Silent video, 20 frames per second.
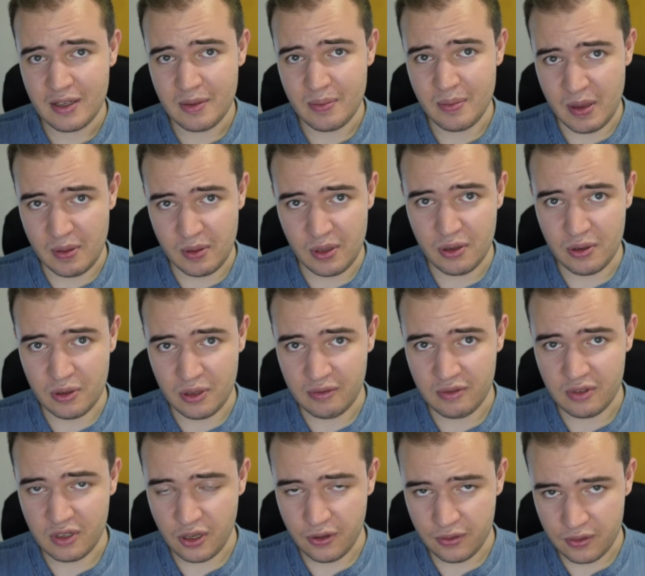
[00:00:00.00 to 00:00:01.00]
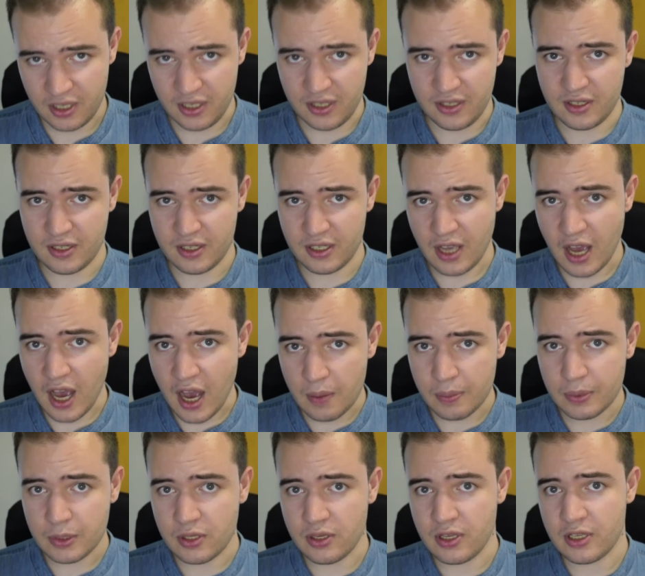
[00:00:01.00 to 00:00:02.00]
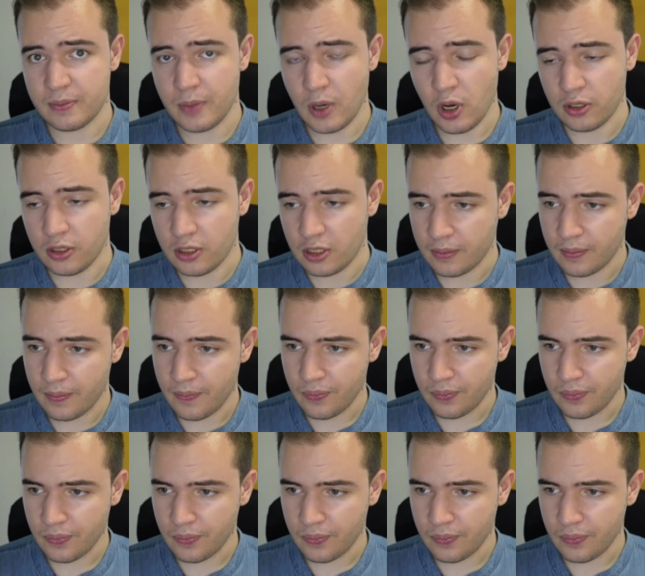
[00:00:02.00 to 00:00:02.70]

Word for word: maybe you have noticed, up to this point.